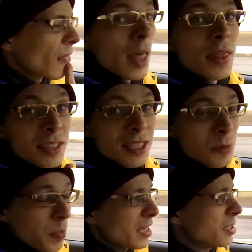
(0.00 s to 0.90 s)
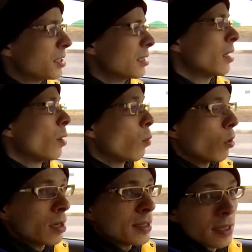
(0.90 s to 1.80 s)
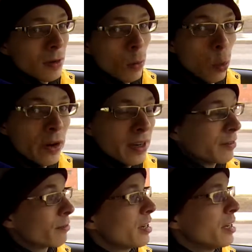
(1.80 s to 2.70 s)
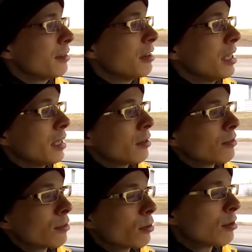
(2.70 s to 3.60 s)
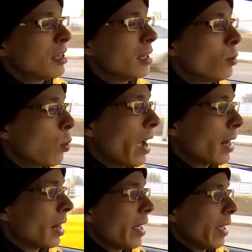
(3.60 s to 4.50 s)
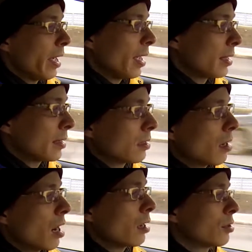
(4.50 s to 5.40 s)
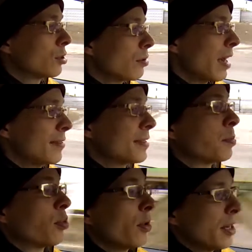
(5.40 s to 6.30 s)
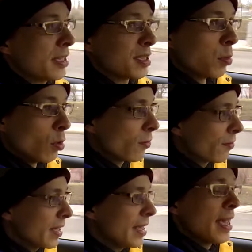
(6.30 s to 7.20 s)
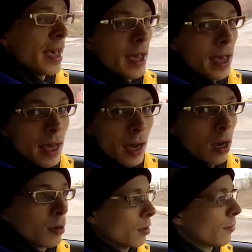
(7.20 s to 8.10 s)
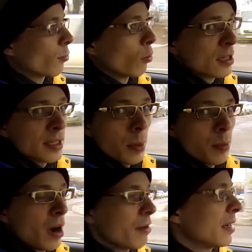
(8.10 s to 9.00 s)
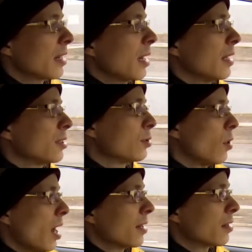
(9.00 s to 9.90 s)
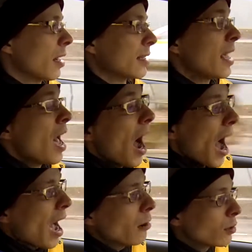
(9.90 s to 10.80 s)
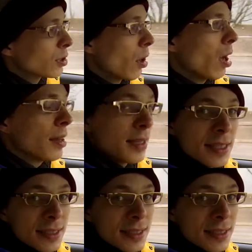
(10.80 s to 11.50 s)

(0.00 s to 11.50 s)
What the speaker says: the suspension works really well, and the car drives pretty smoothly, of course, comparing to other cars. I would call this